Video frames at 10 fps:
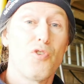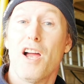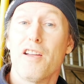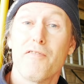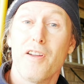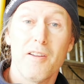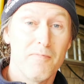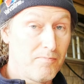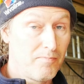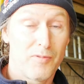drive it,
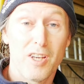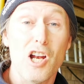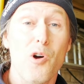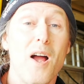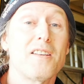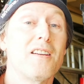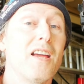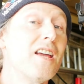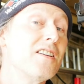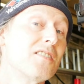you know, as
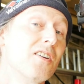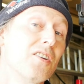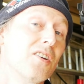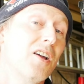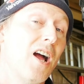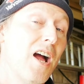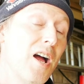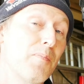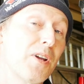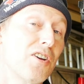it is,
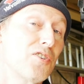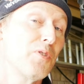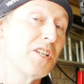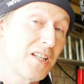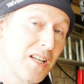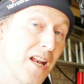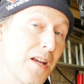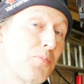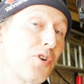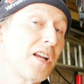because we did get
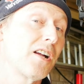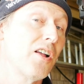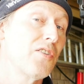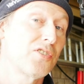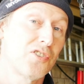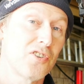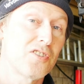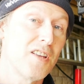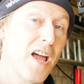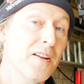it pretty close
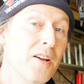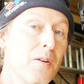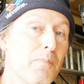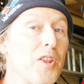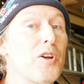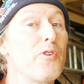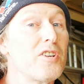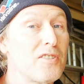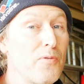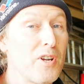just then. But there
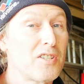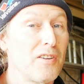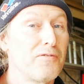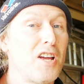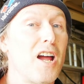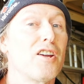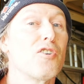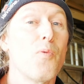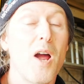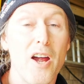is the risk of
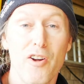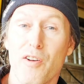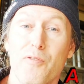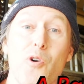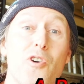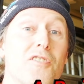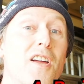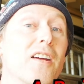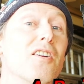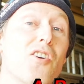tire wear, and of course
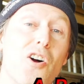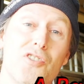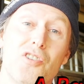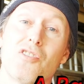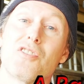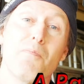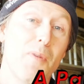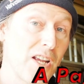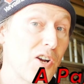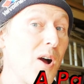that can cost you some
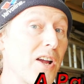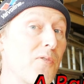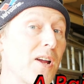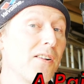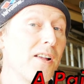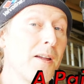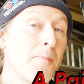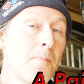money quite quickly.